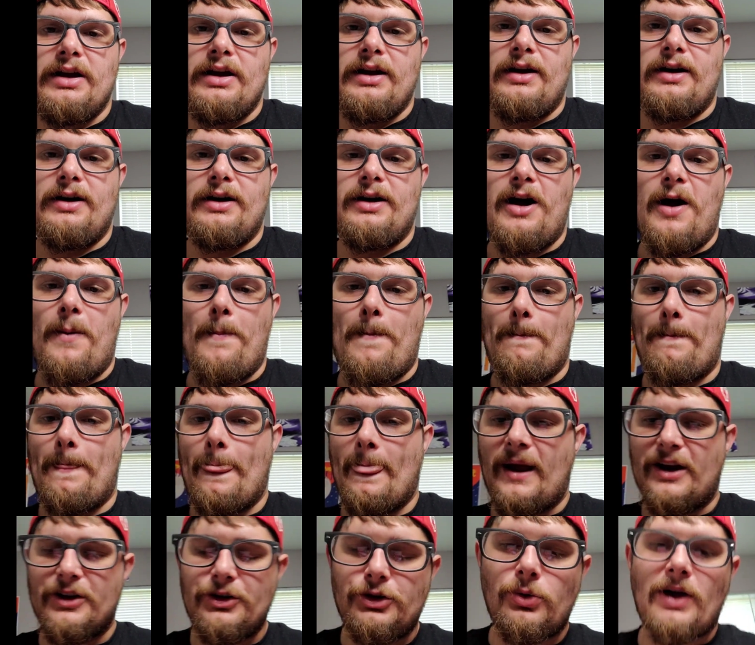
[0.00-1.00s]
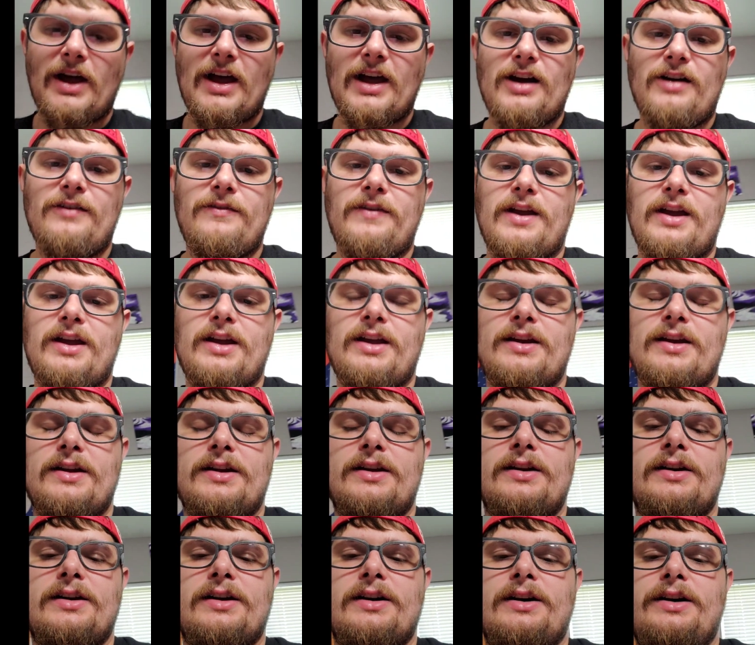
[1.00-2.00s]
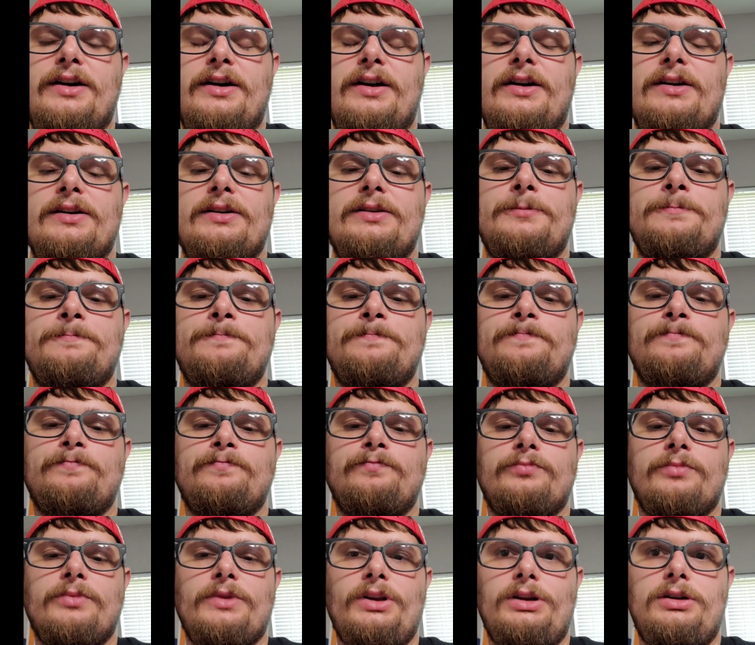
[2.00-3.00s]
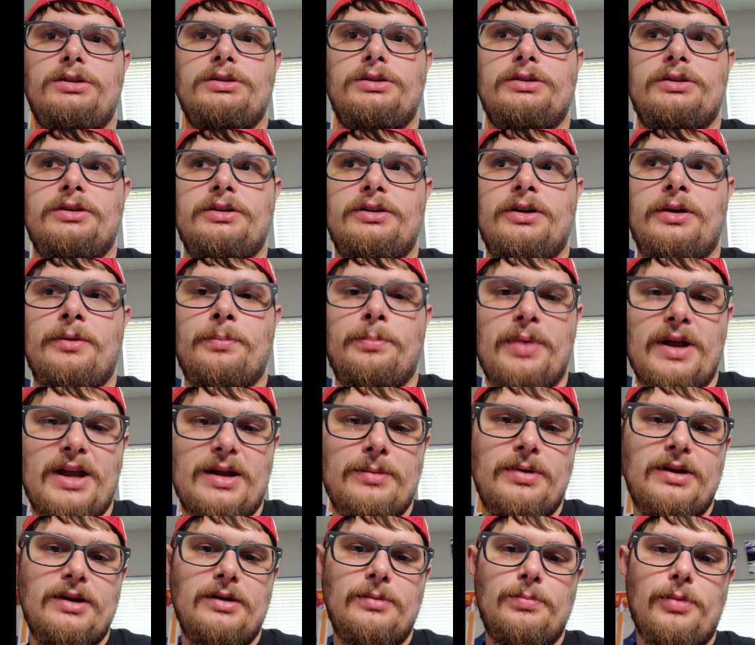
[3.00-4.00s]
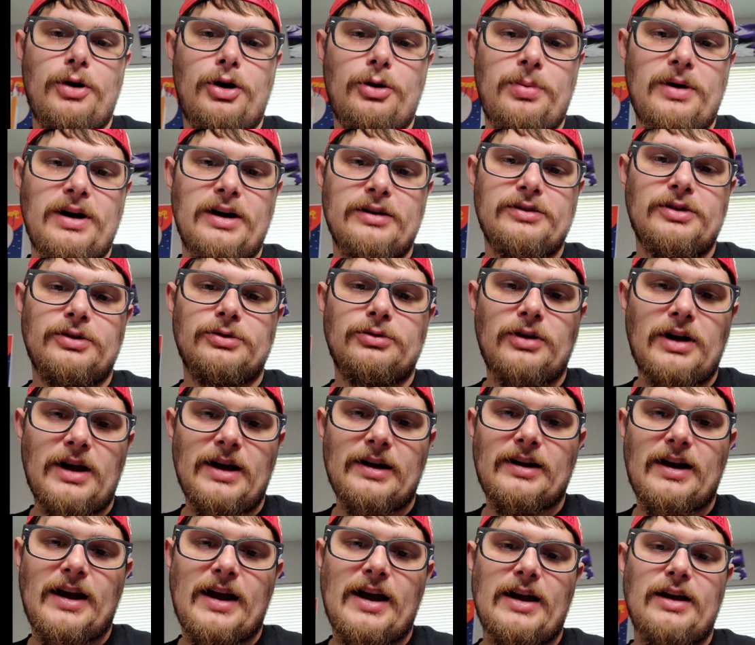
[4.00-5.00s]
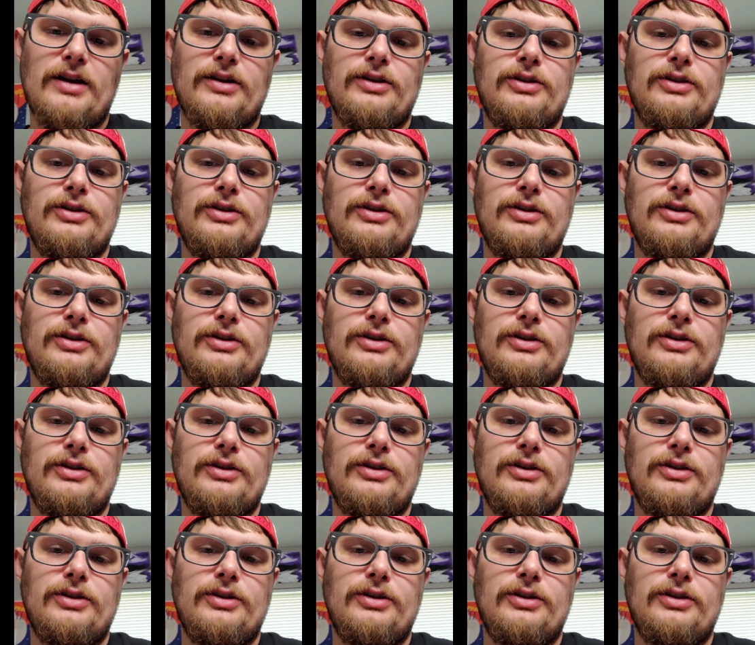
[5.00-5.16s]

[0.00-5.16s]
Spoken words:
I do have a baby ball python rack I